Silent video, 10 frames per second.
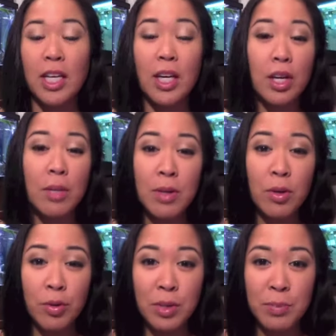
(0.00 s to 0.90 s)
It could be the
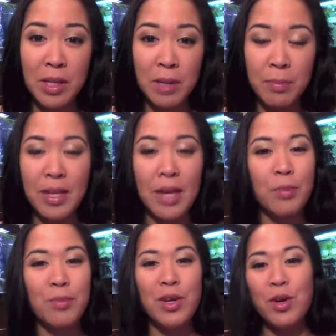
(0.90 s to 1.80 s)
orange peel, but I
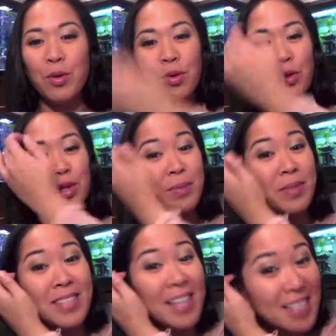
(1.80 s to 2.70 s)
wouldn't know what orange
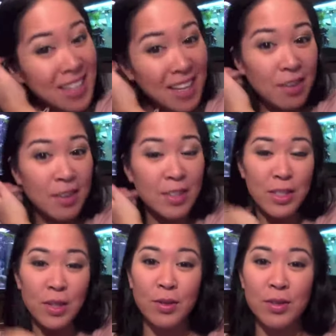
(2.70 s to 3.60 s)
peel tasted like on its
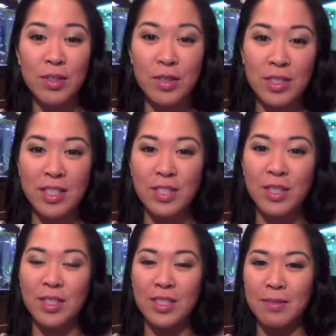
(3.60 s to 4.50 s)
own. Usually it's
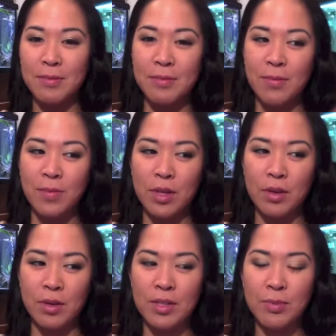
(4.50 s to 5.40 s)
just,
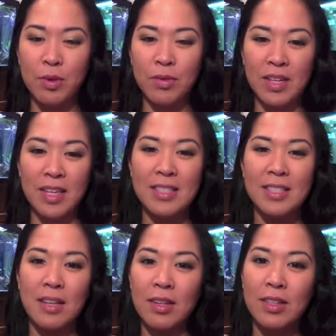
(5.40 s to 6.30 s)
it's more of like a
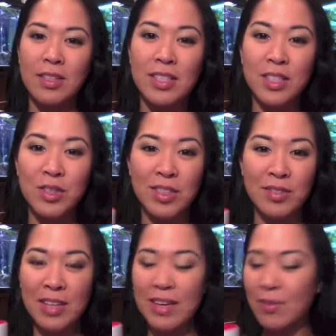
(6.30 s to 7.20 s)
subtle
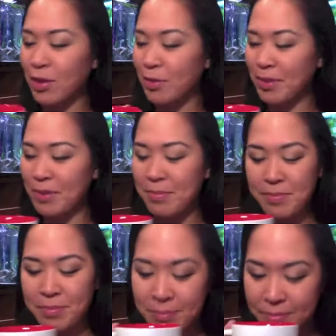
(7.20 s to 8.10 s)
citrusy flavoring, but
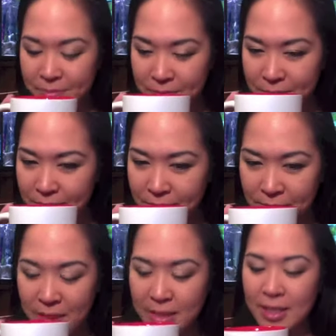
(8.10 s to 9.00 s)

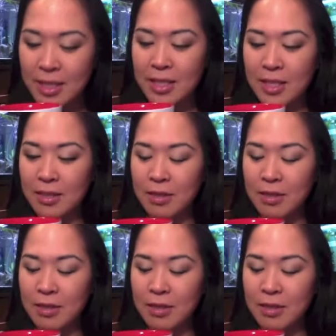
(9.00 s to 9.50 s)
not detecting it.